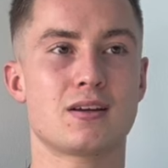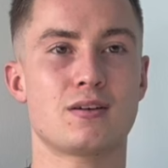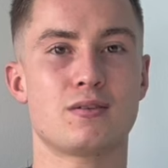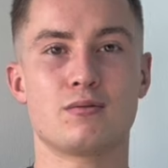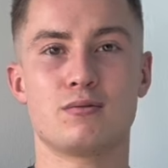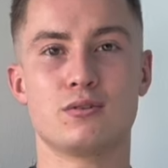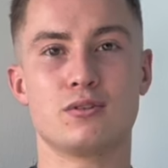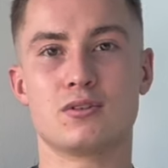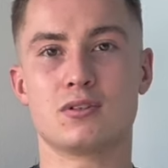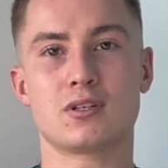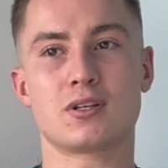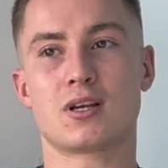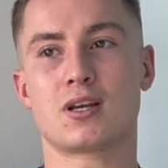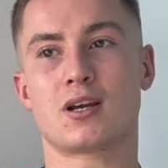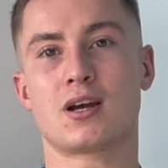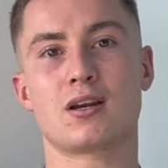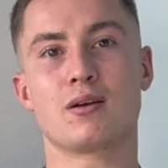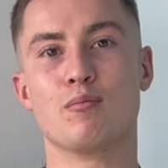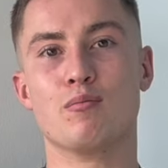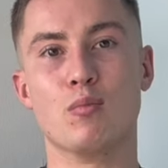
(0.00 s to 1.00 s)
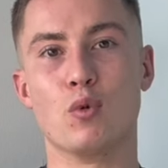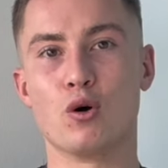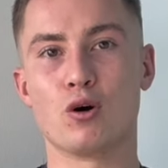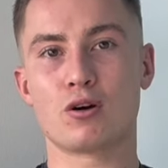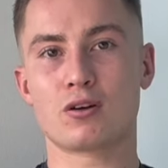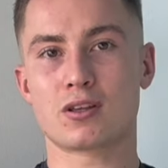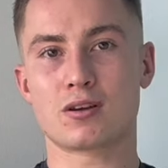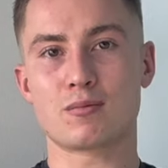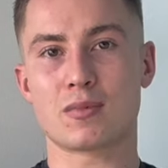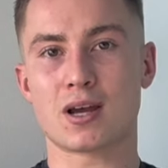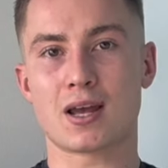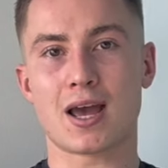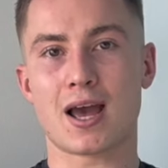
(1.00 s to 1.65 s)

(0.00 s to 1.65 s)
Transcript: was kind of more than my